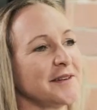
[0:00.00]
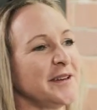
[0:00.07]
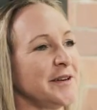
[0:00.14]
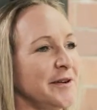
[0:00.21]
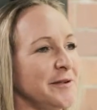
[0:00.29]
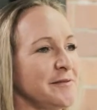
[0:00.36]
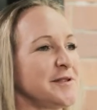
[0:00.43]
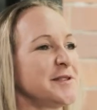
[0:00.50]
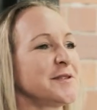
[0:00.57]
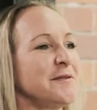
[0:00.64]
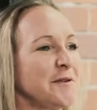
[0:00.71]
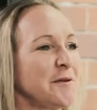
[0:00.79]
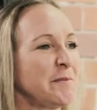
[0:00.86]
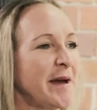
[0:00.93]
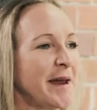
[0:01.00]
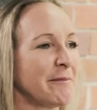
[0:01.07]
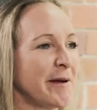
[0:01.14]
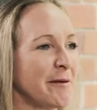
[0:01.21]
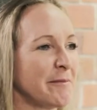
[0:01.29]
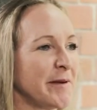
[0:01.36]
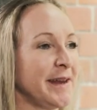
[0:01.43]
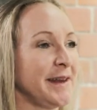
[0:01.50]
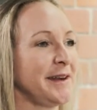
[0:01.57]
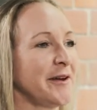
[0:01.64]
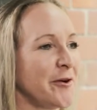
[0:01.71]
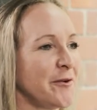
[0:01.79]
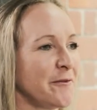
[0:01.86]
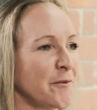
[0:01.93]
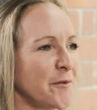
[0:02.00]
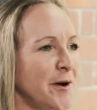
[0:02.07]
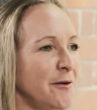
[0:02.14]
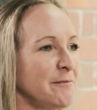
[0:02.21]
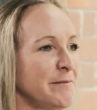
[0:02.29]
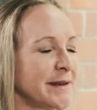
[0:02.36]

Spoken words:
you know, shouldn't feel bad about being overwhelmed,